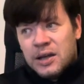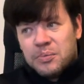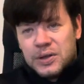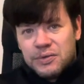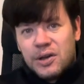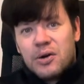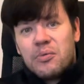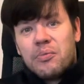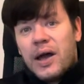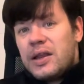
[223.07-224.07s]
But we
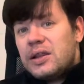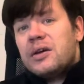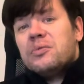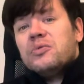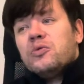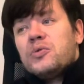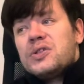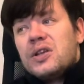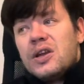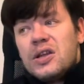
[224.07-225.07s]
combine them
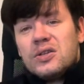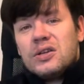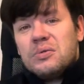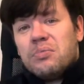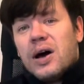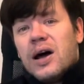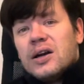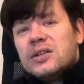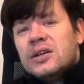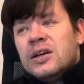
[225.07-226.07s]
with the reasoning
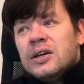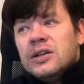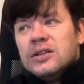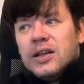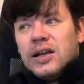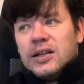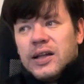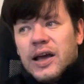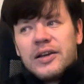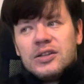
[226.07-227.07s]
part
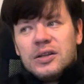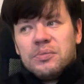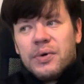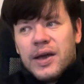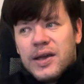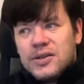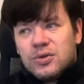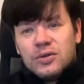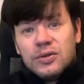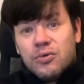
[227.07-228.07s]
that actually
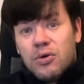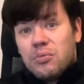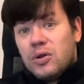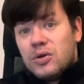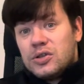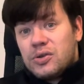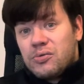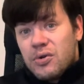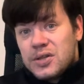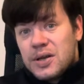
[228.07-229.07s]
based on the formal logic,
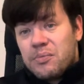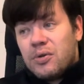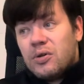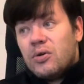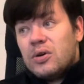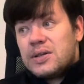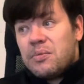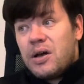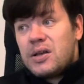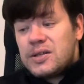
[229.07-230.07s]
for example, or
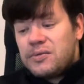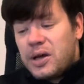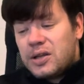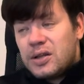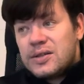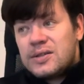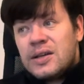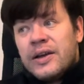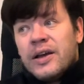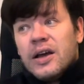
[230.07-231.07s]
some other methods
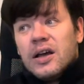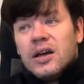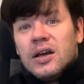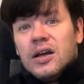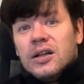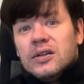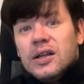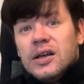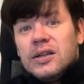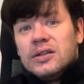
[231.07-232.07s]

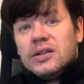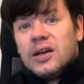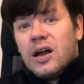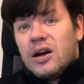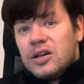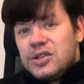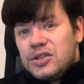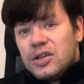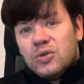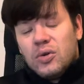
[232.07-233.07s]
that
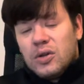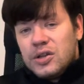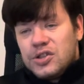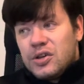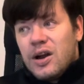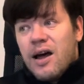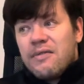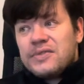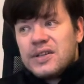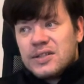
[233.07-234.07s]
encourage the knowledge
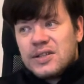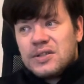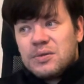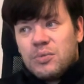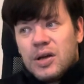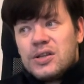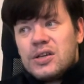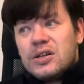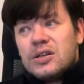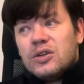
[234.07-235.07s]
graphs as a
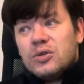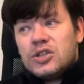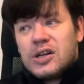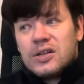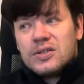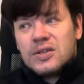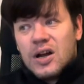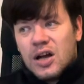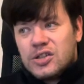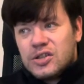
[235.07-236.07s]
semantic, logical
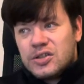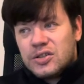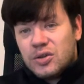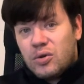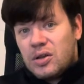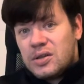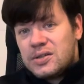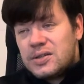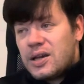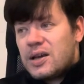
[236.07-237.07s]
structures, and all
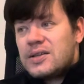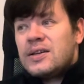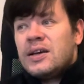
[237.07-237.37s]
those things,